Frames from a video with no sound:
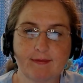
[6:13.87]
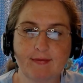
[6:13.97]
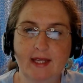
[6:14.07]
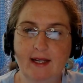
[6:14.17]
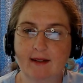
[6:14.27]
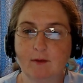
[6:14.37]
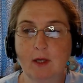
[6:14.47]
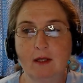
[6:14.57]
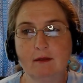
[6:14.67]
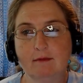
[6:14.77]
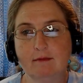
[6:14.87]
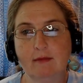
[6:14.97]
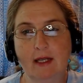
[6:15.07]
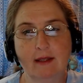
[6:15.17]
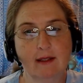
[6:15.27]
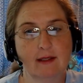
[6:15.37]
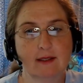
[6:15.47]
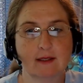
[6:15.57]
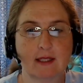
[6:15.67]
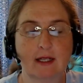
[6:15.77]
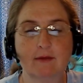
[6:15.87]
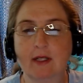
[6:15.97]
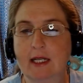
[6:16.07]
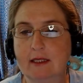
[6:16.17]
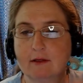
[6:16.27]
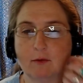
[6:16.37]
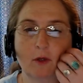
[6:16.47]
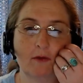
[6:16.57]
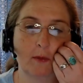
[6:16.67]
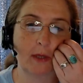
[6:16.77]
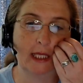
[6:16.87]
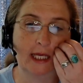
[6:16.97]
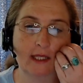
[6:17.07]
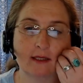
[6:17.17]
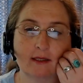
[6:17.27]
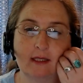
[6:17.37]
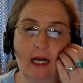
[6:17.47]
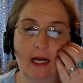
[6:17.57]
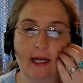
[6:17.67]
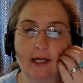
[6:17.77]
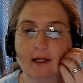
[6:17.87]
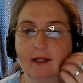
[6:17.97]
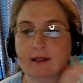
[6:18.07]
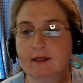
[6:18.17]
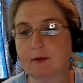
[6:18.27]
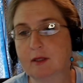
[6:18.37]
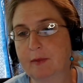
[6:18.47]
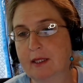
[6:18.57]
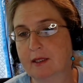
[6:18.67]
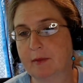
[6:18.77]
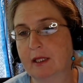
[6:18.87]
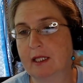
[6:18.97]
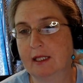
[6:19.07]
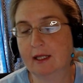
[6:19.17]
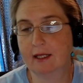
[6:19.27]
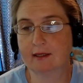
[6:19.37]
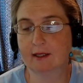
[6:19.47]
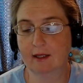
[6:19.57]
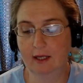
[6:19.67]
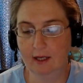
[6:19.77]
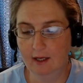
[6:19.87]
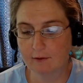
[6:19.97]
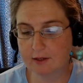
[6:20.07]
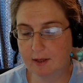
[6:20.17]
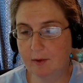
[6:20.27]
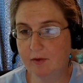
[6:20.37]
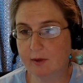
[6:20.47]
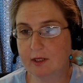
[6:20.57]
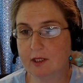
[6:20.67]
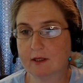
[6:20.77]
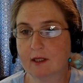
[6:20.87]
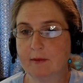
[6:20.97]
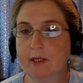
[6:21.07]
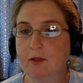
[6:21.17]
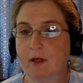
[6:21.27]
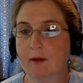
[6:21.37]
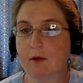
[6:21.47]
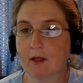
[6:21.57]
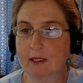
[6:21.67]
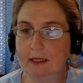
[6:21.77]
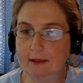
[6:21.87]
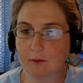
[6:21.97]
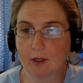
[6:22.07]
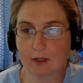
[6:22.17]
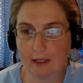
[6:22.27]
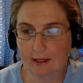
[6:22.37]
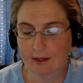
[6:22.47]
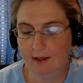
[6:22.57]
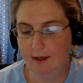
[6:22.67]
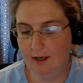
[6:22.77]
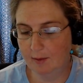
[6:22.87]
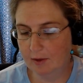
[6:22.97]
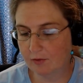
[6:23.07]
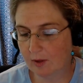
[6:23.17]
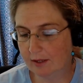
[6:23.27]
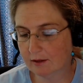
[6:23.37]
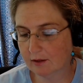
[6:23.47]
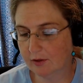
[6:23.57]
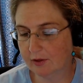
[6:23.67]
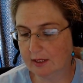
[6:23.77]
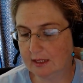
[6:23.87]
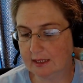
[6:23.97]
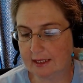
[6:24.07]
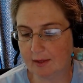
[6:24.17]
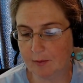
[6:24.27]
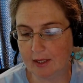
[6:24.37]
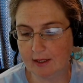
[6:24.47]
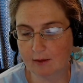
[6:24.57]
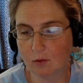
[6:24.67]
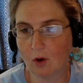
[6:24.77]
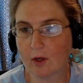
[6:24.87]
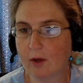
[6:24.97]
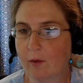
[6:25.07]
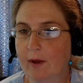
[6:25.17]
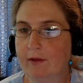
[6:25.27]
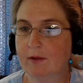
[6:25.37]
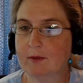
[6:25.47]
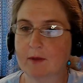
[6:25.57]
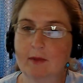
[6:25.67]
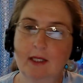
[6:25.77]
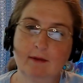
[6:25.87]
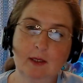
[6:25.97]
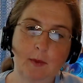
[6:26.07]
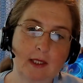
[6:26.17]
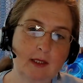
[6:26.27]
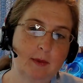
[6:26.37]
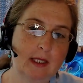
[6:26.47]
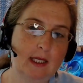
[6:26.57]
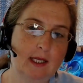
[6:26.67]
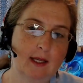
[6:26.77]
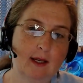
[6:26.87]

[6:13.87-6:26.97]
yeah, well, I think this is kind of a case of more of a planned not handling this responsibility. Like I said, for some of you, it's just going to be straight up calling into work. Uh, but for others of you, this is going to be walking away from some kind of responsibility.